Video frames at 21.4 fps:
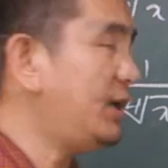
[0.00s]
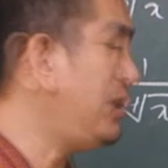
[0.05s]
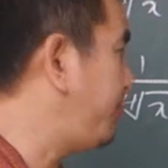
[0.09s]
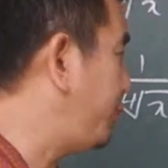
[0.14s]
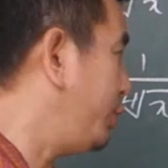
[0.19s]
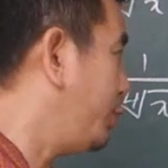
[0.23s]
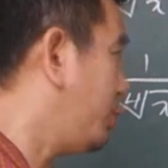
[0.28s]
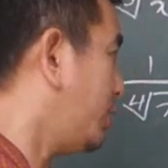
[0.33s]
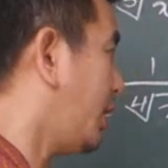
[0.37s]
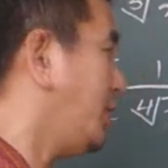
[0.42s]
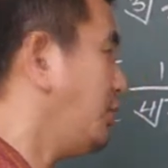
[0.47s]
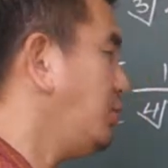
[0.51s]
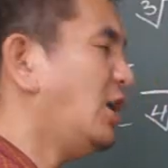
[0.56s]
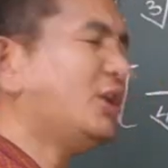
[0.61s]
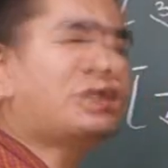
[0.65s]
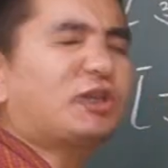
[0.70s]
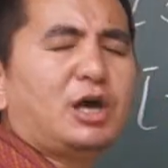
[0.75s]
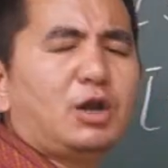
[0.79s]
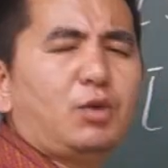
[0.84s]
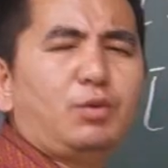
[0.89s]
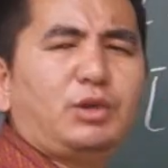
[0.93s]
If you are
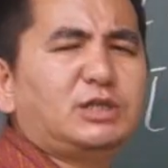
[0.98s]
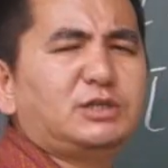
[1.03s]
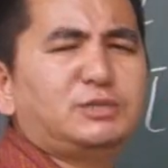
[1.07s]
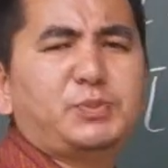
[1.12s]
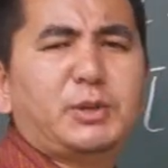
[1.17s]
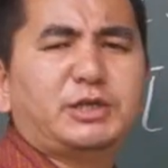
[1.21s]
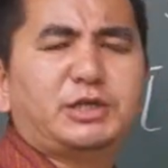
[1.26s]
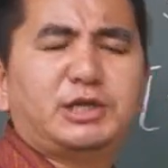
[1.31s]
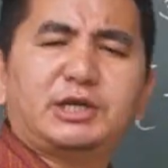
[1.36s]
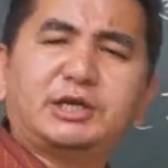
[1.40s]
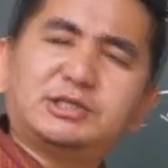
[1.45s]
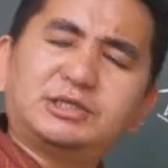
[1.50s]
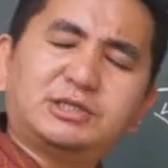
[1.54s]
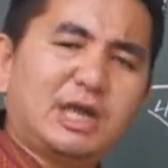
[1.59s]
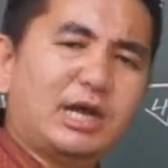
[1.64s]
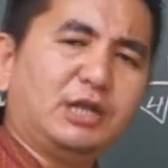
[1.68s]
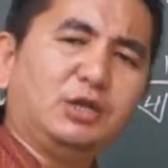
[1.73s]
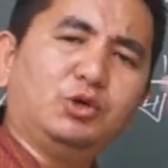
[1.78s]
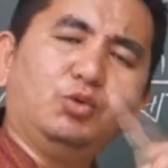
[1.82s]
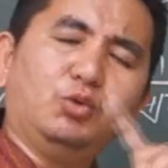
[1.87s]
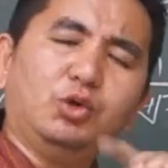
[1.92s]
not thorough with the special case,
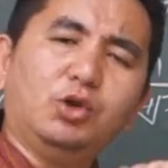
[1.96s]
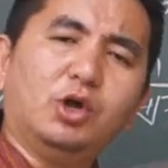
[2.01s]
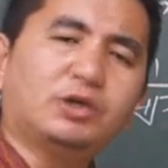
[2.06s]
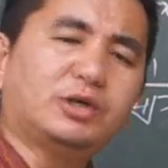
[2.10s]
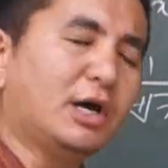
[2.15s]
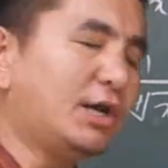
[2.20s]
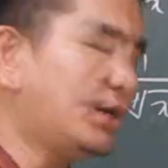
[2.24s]
then you will not